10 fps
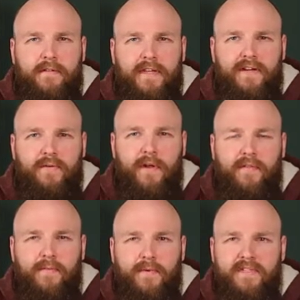later
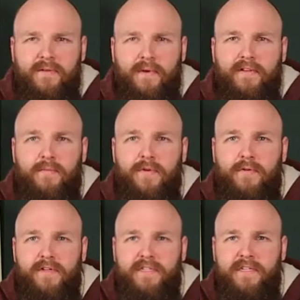on with some other
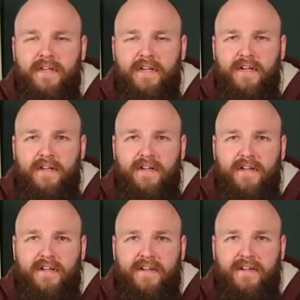brewers
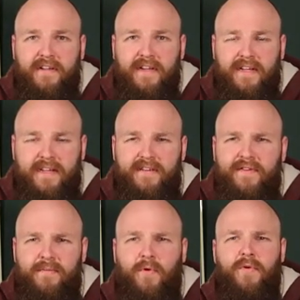uh, and
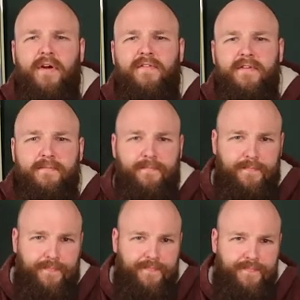even more often.
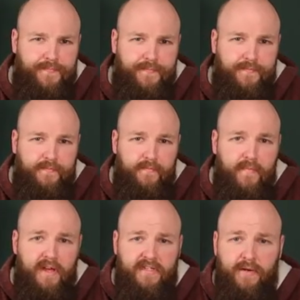
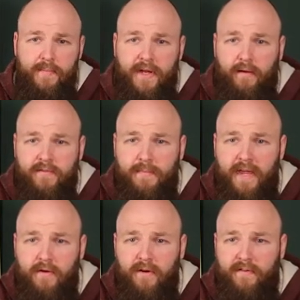So he becomes
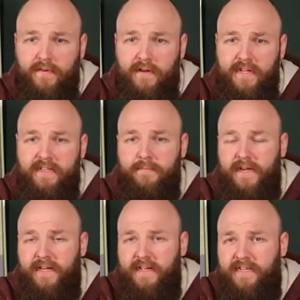mayor of uh,
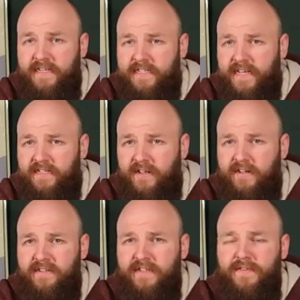Itterbeek and he stays on
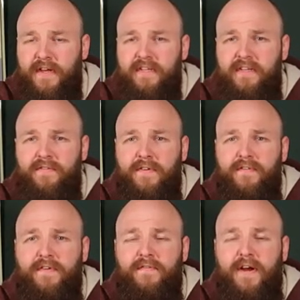until
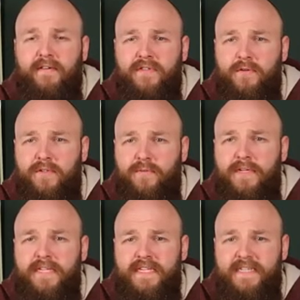1955, so a
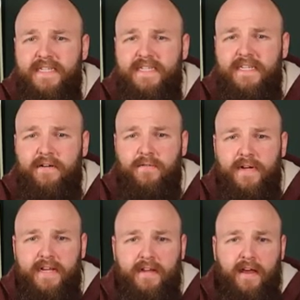26 year
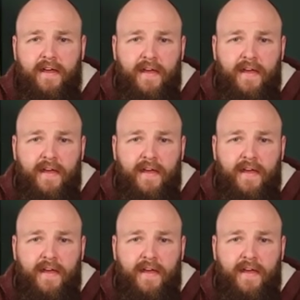reign.